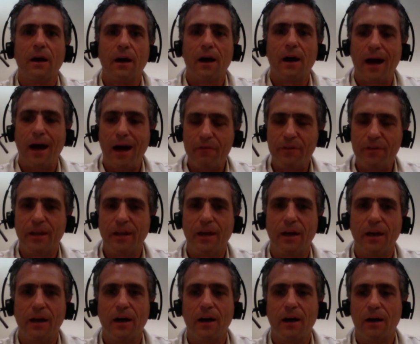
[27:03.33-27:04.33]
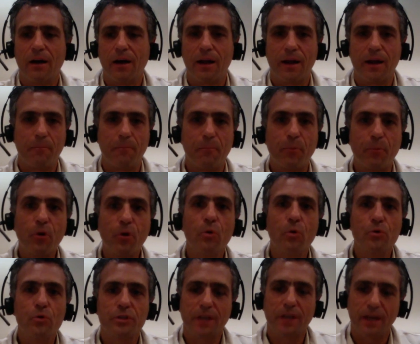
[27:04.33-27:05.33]
having an
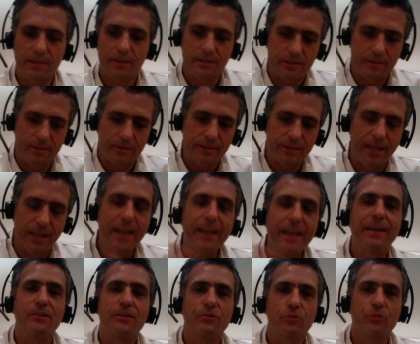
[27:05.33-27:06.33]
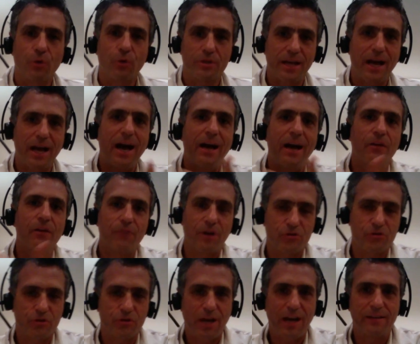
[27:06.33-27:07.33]
approach that is taking us towards higher
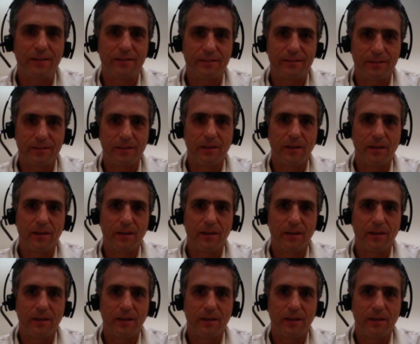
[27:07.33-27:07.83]
functionality